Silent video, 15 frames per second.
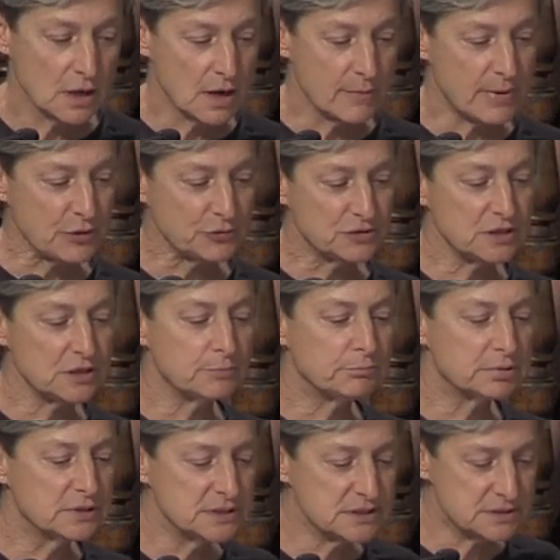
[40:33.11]
about the
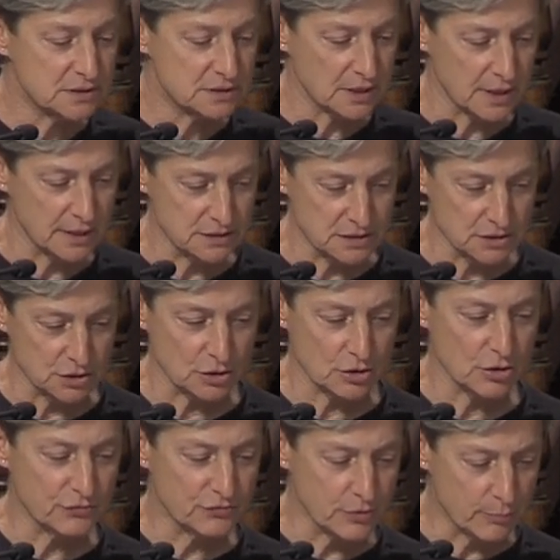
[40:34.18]
implicit idea
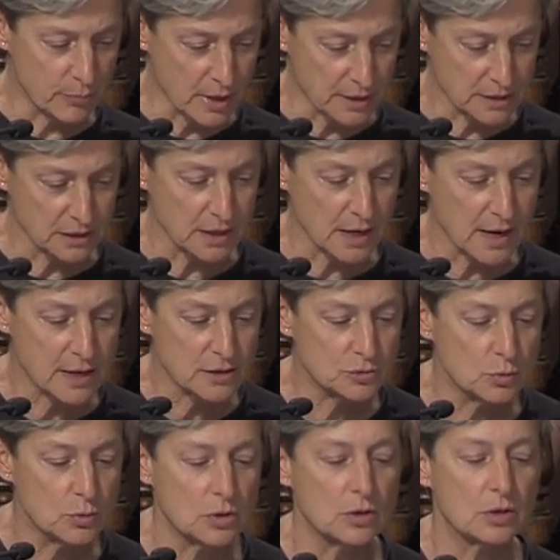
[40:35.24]
of the body
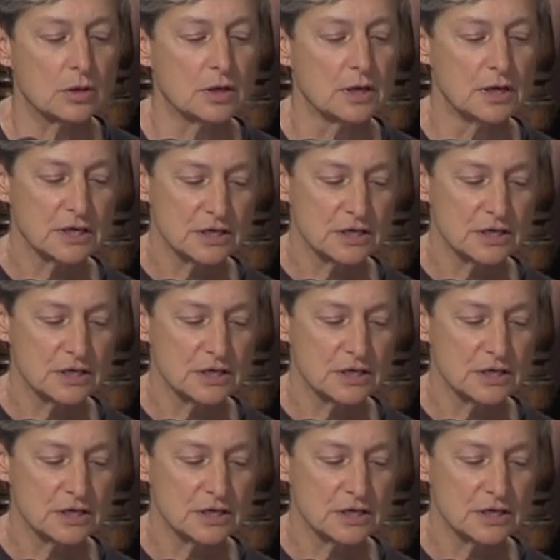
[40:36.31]
at work